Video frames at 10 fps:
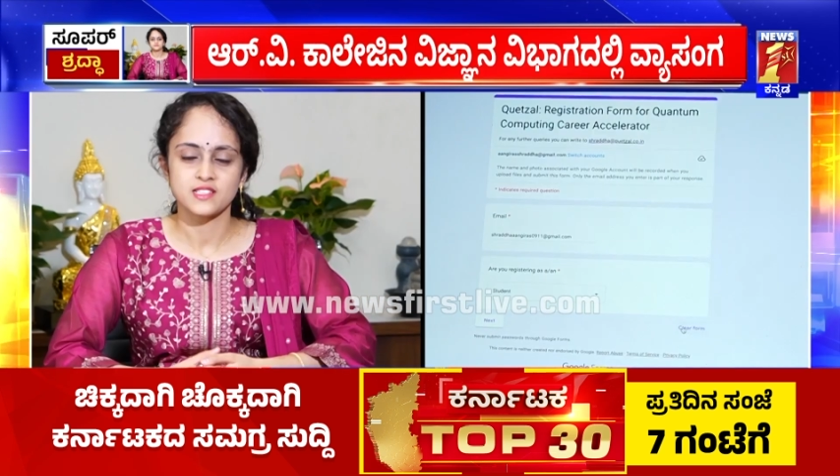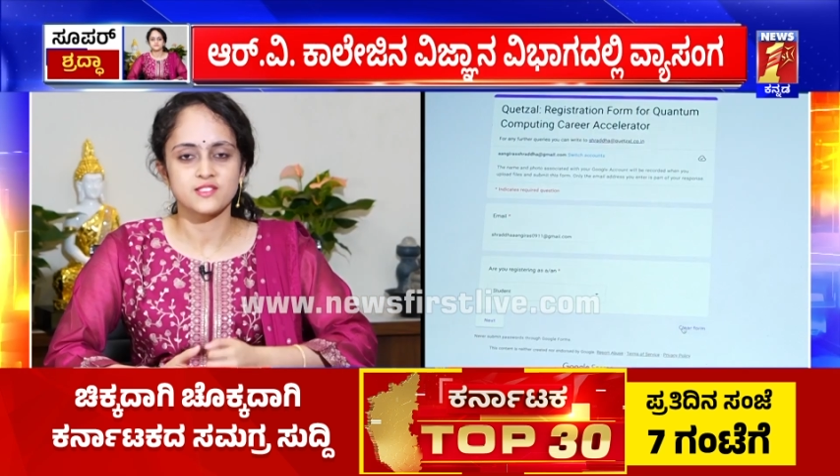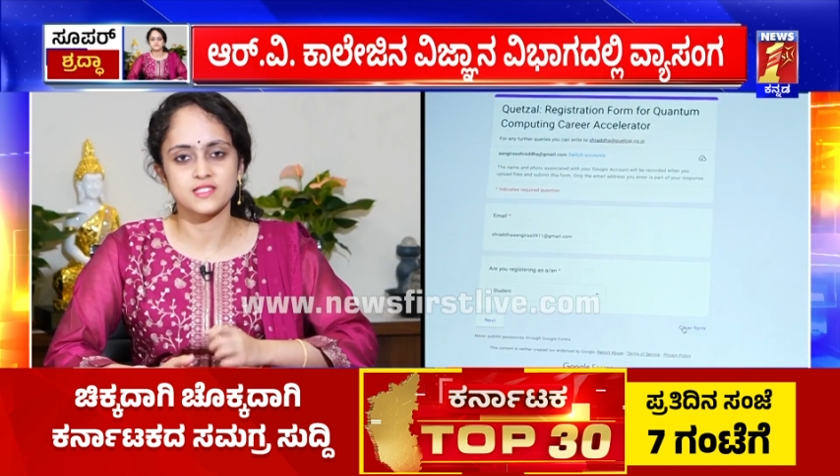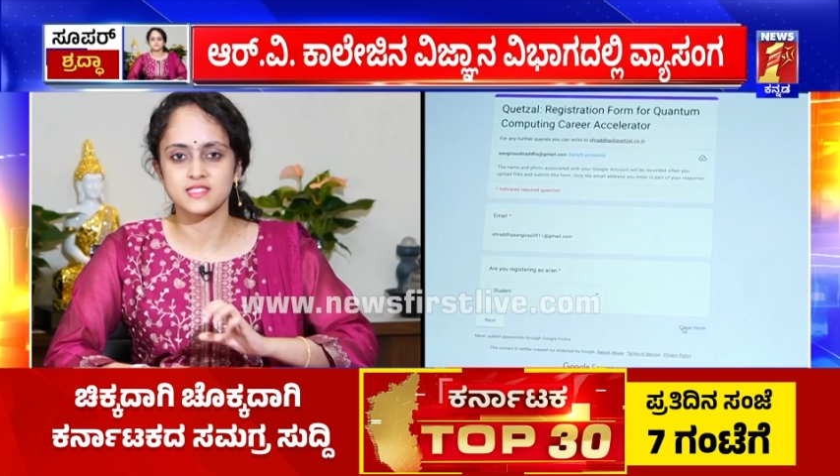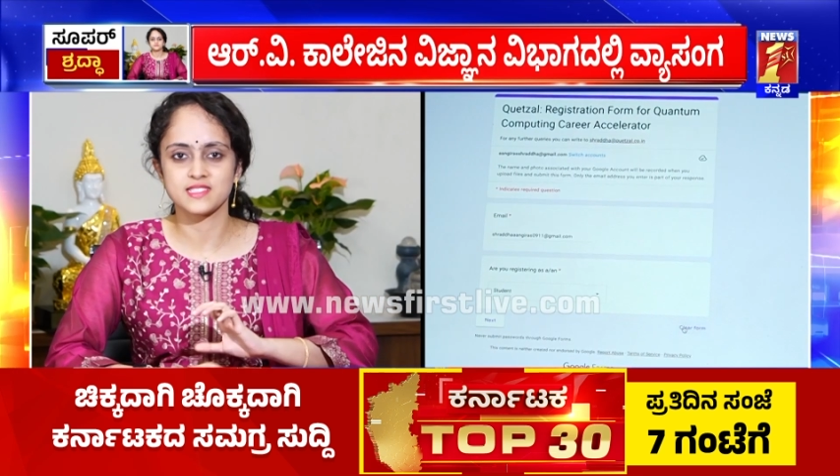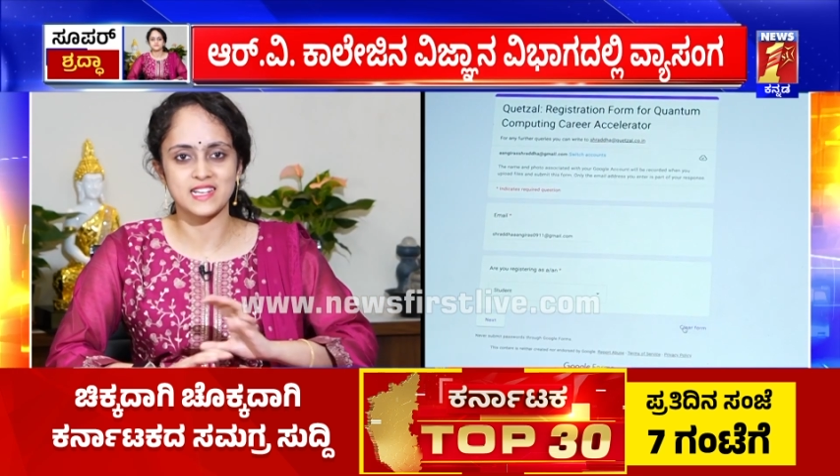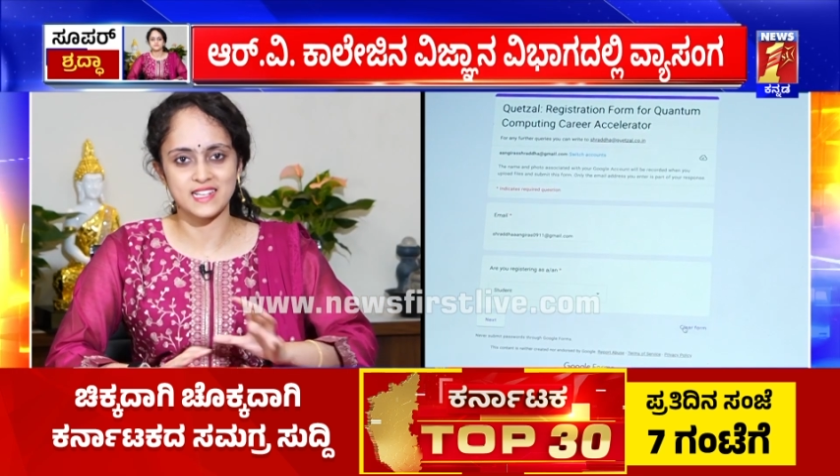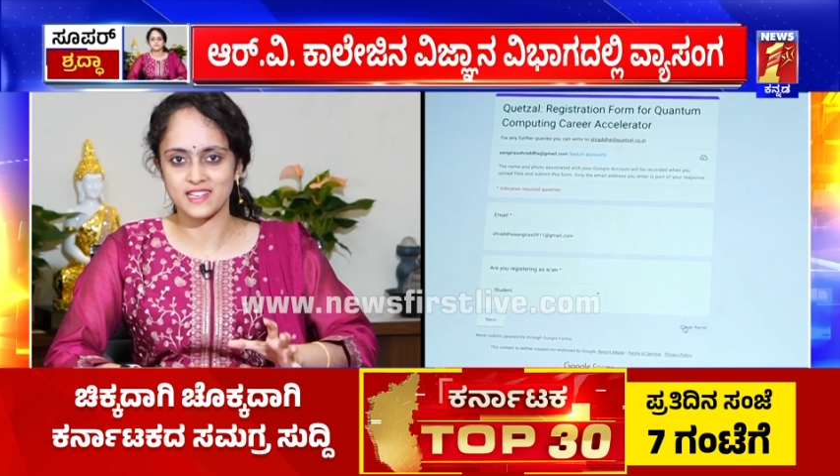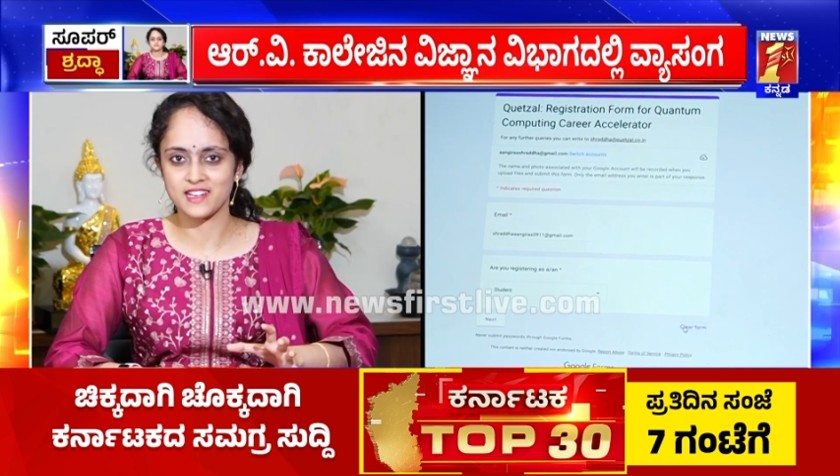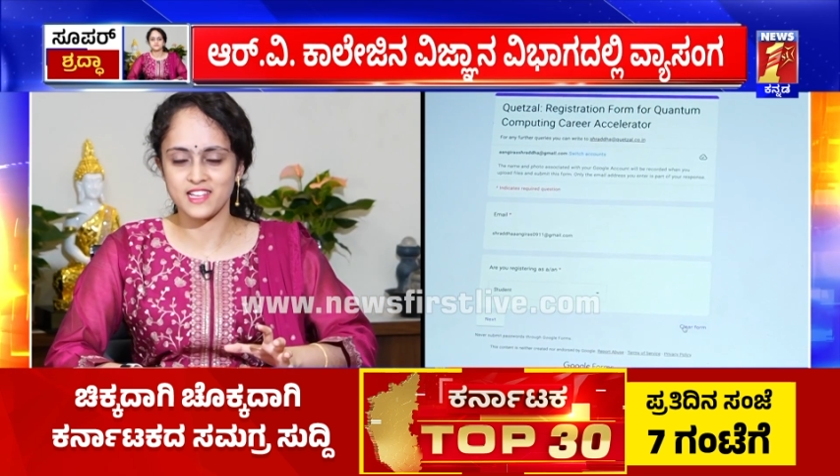So this is
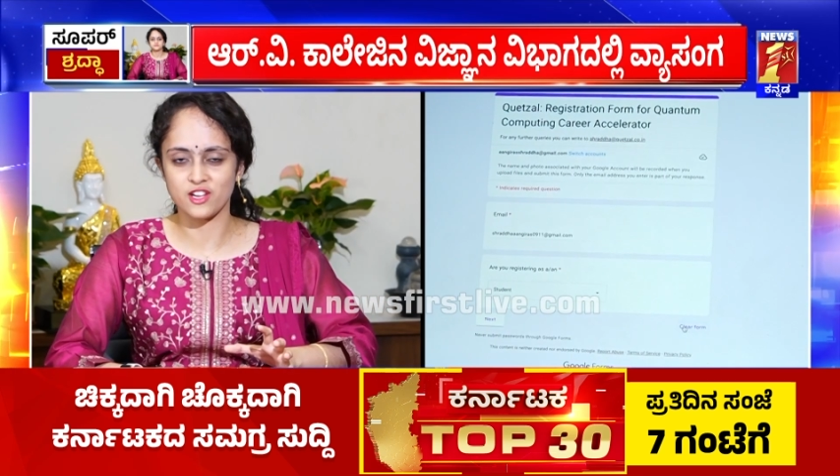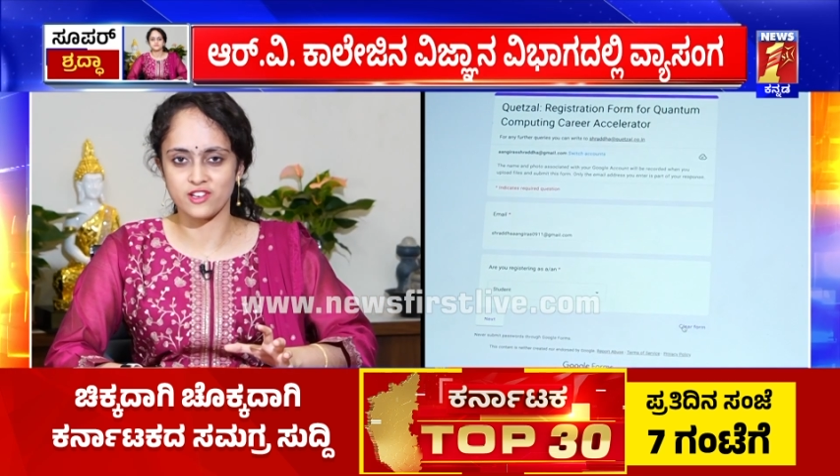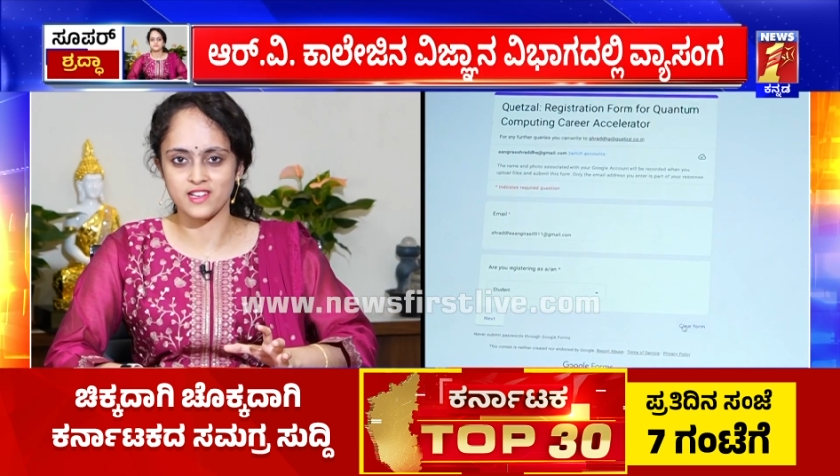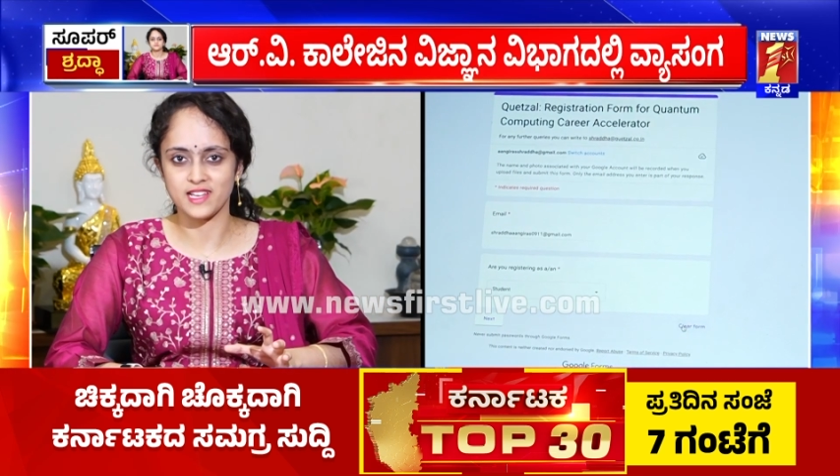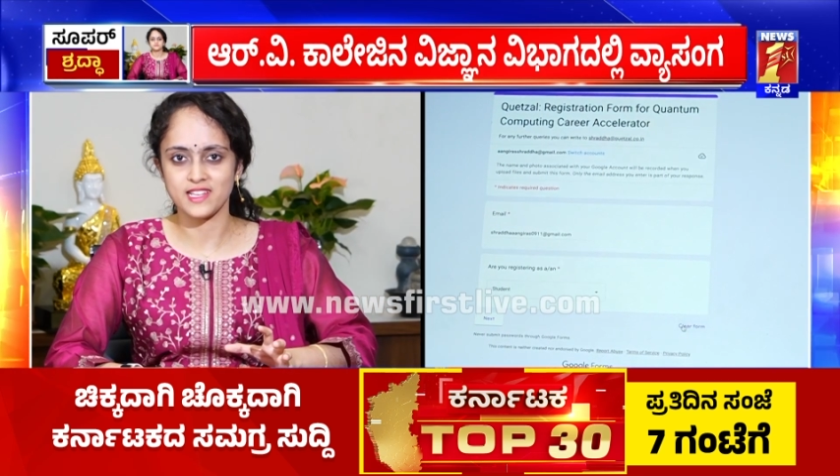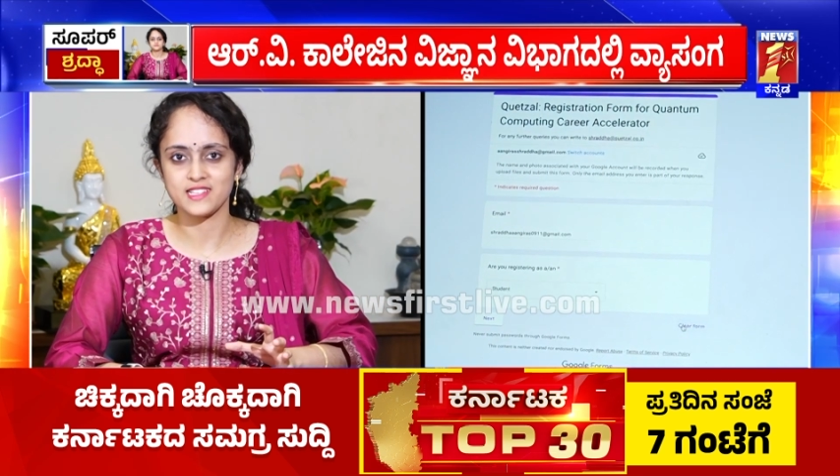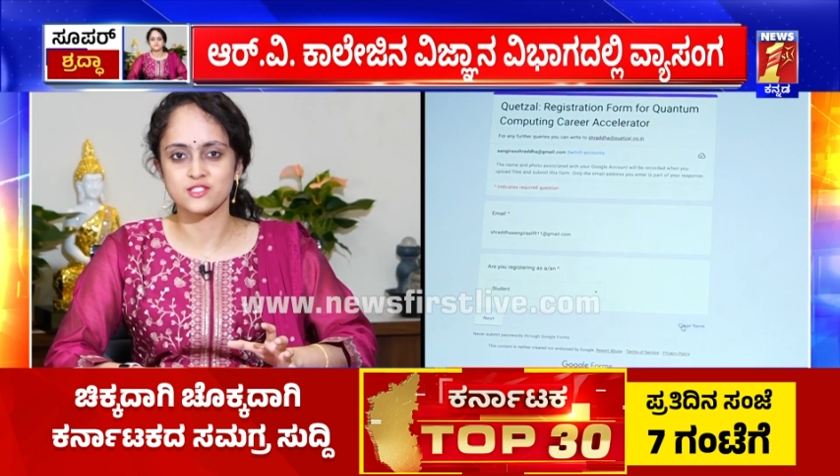entirely online.